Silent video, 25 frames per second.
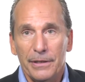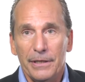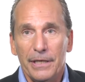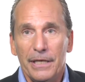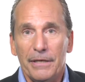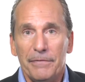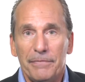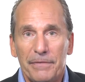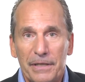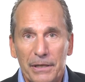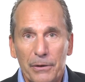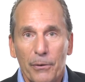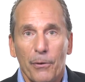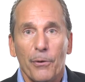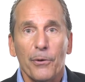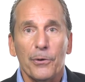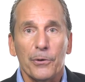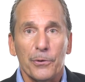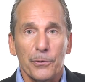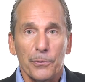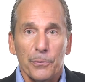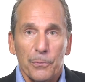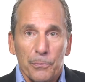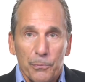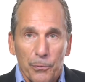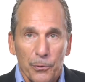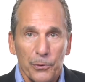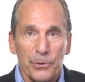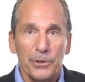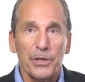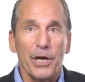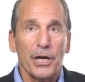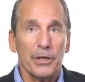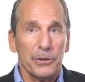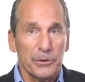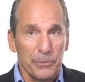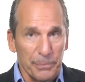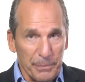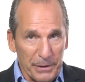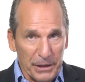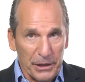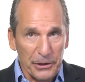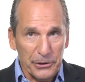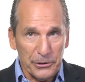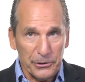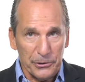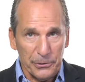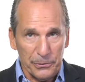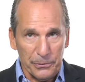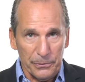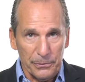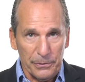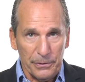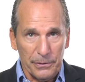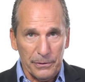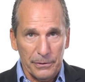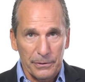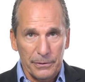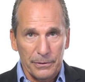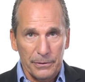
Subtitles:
if the order were not to be issued.